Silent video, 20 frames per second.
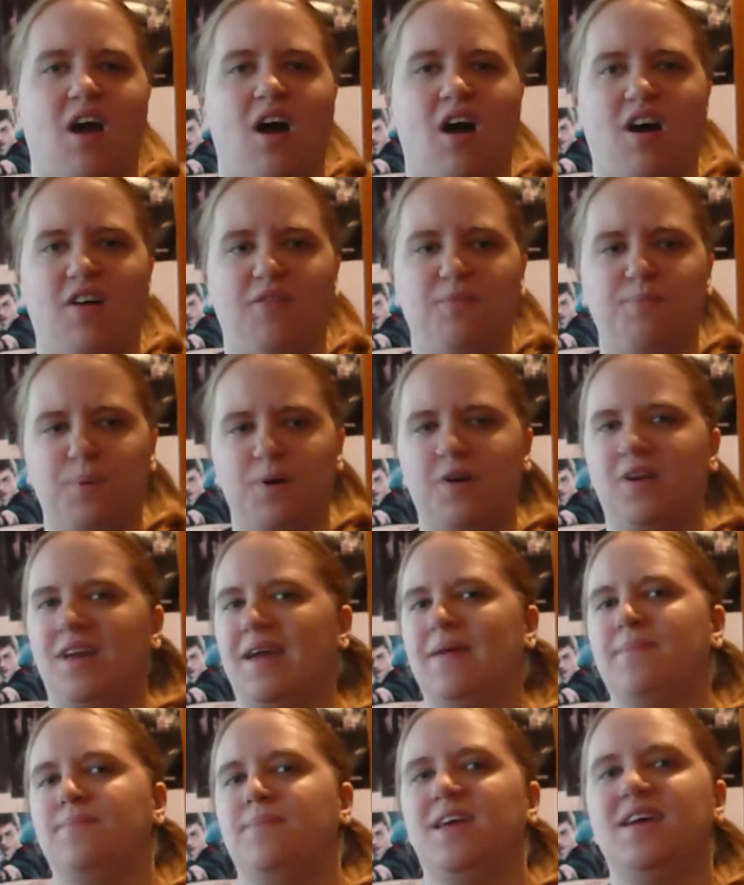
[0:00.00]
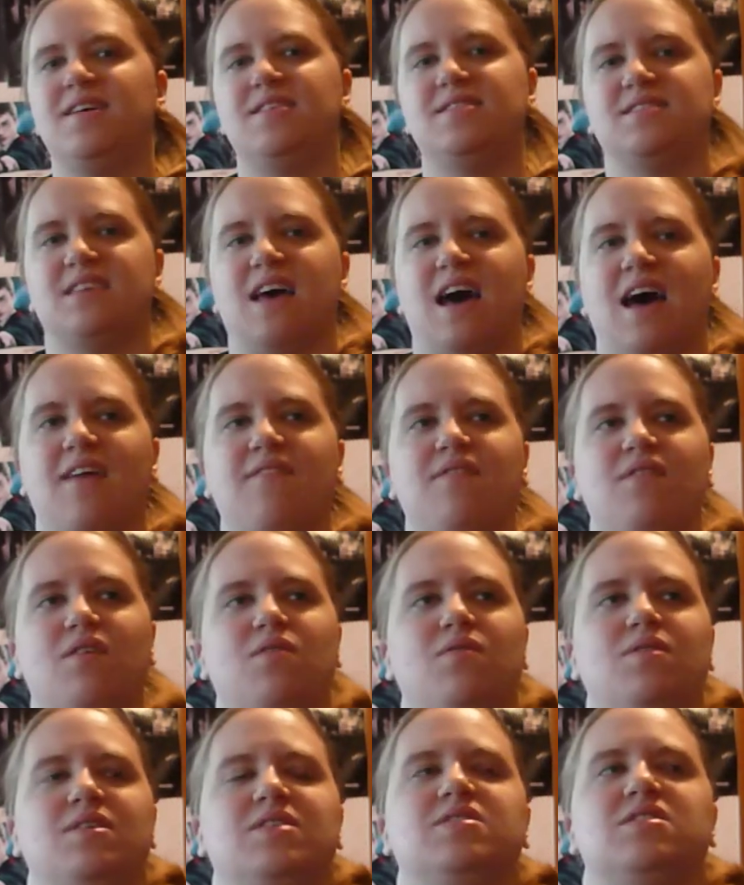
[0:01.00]
off-putting, because I've
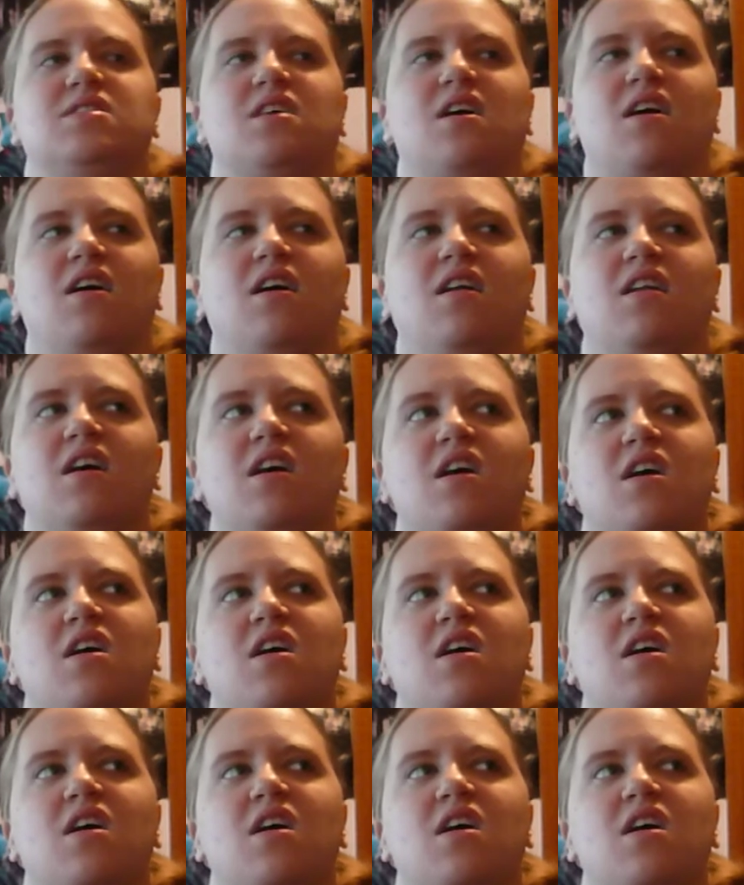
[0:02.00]
always thought